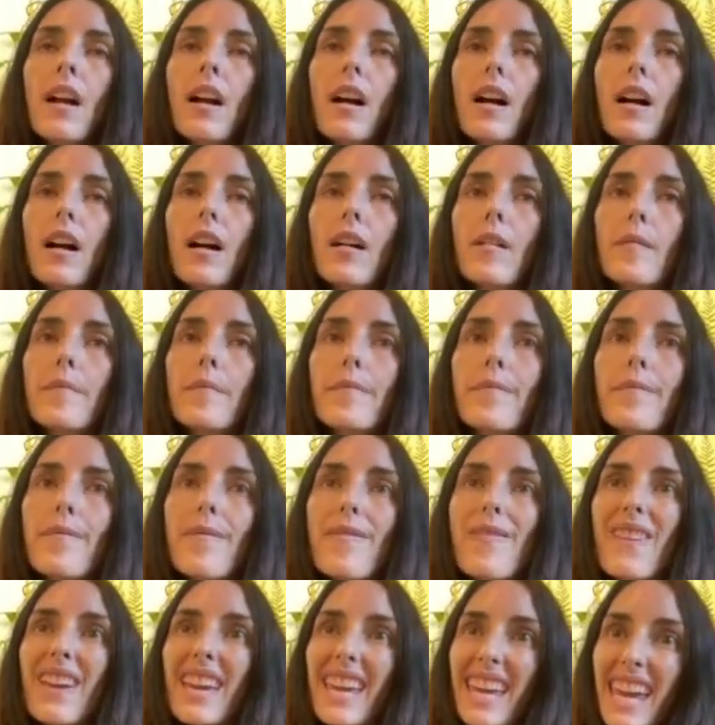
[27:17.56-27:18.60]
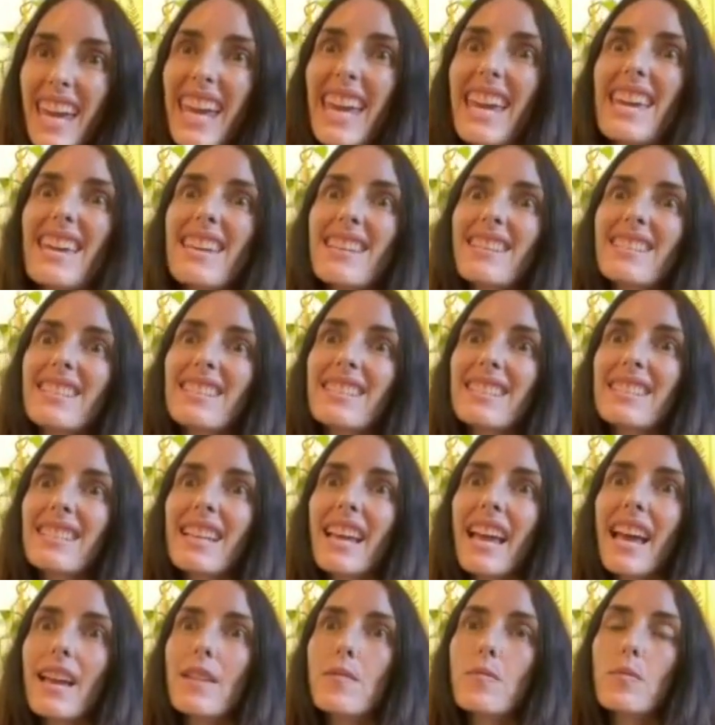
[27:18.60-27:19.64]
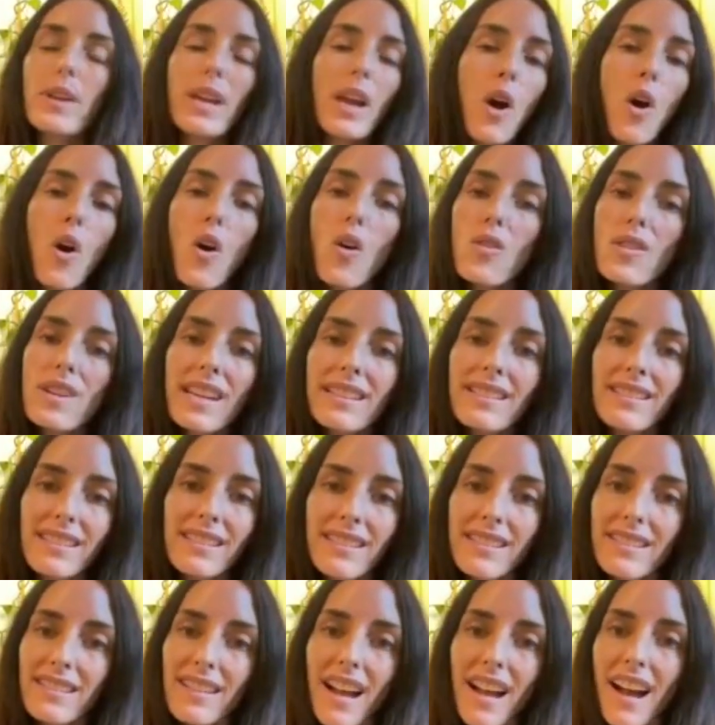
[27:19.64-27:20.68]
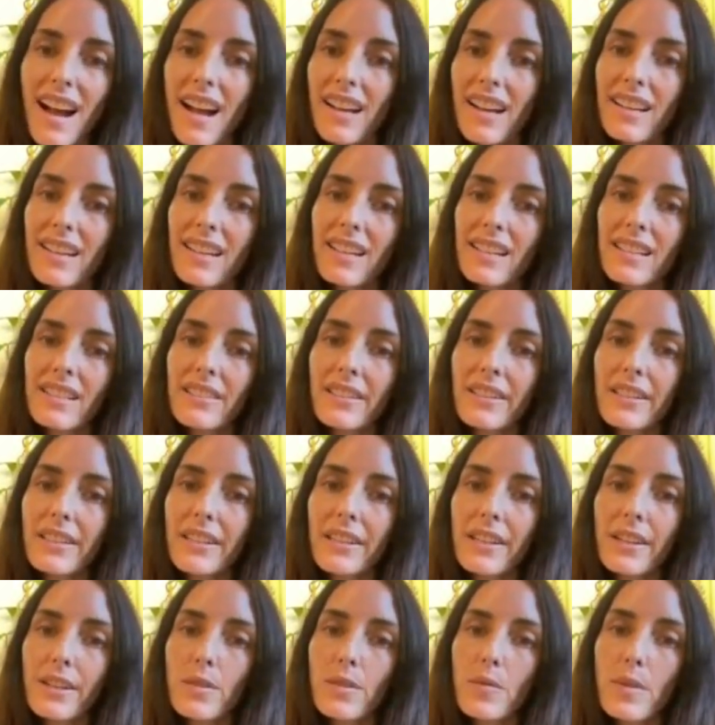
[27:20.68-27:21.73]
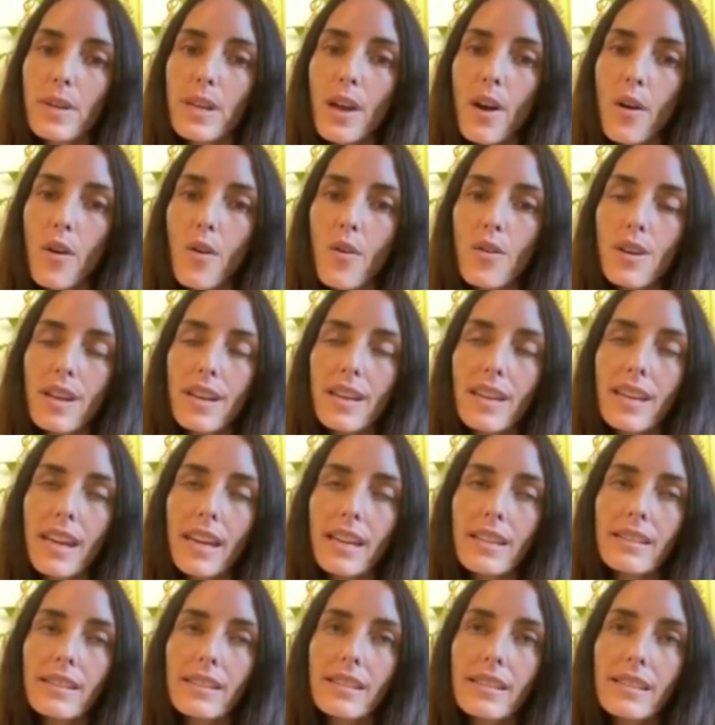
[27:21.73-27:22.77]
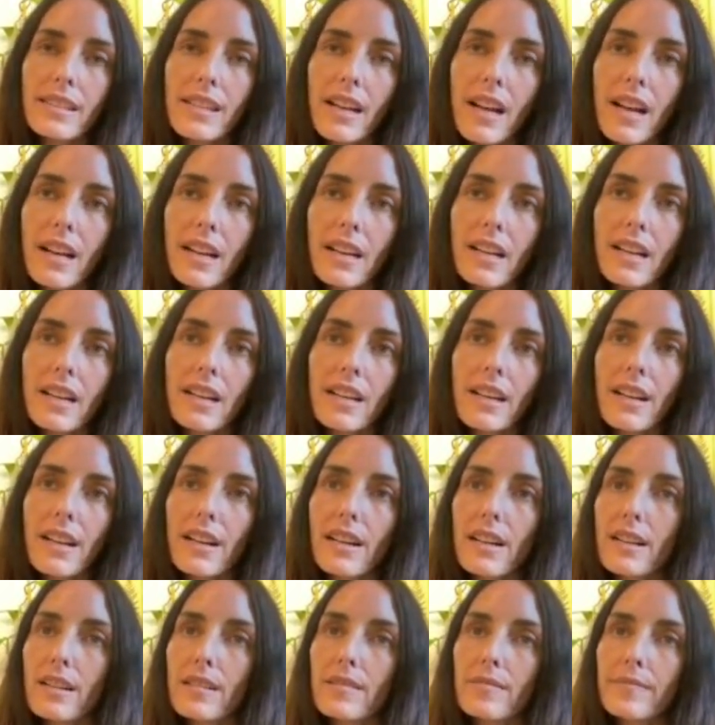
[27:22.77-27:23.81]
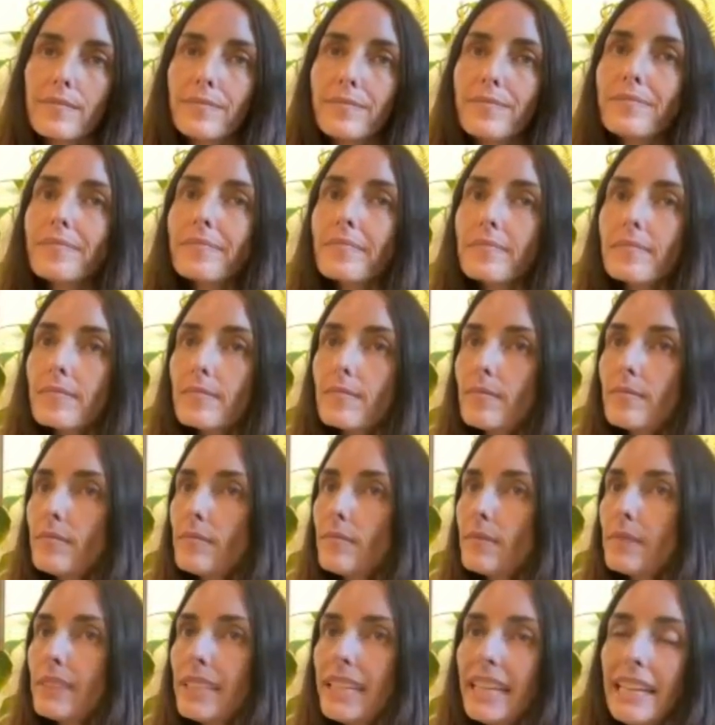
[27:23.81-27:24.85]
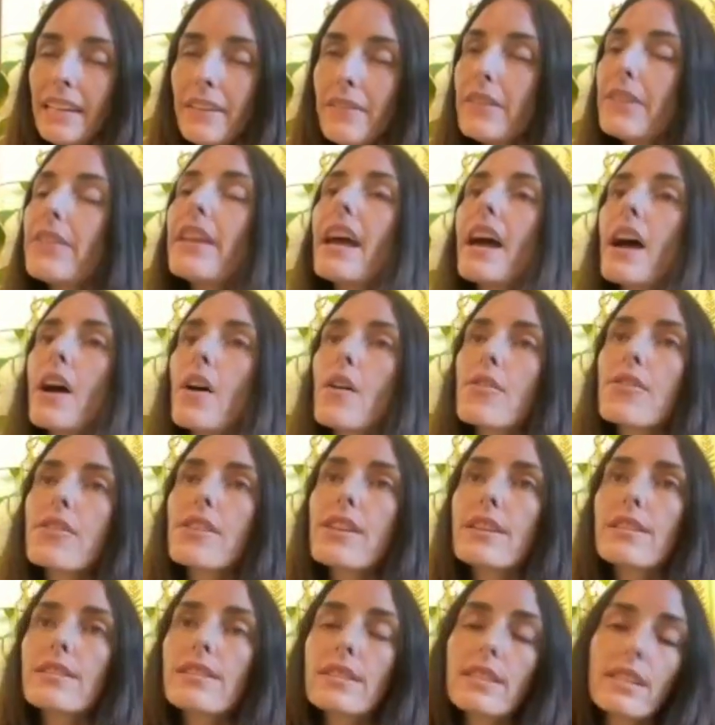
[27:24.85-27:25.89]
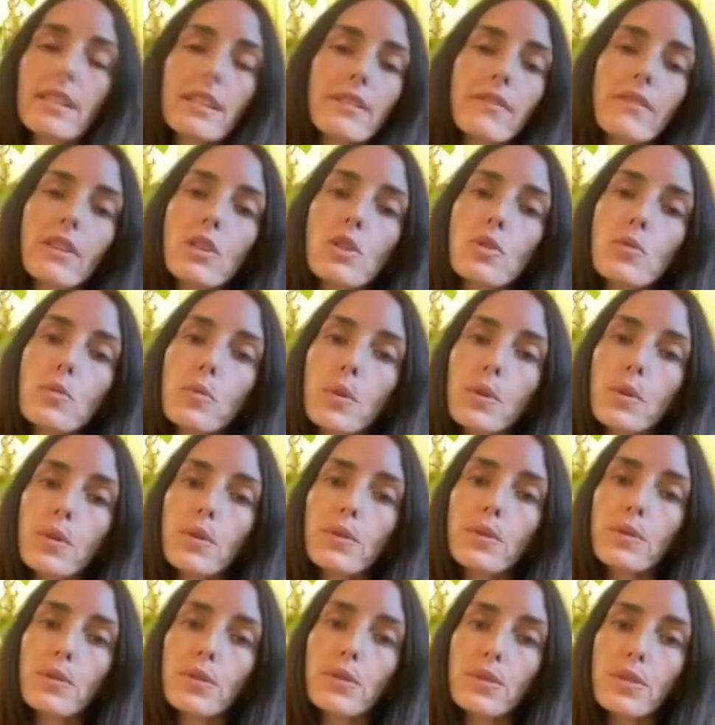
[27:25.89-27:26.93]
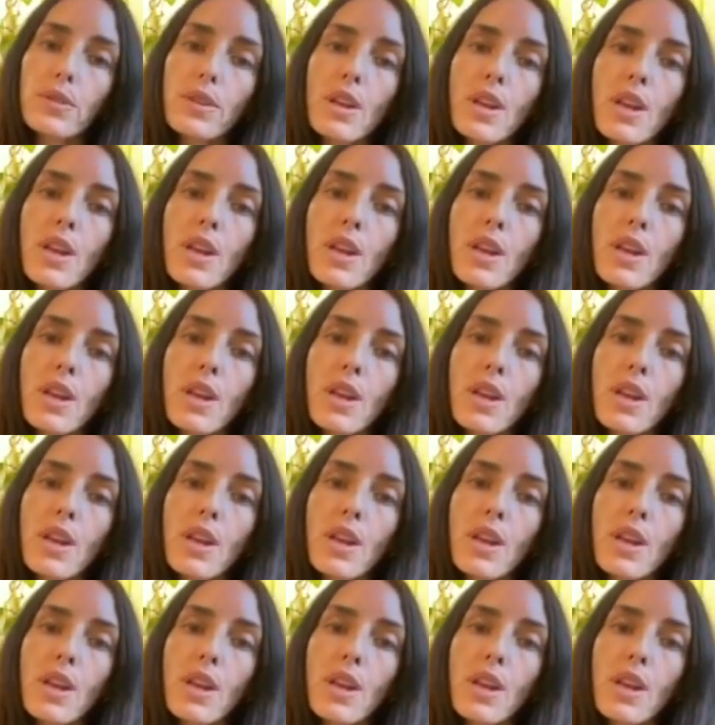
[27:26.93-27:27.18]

um, the case. And we all get stuck, you know, we all can get stuck. Um, even the healthiest individuals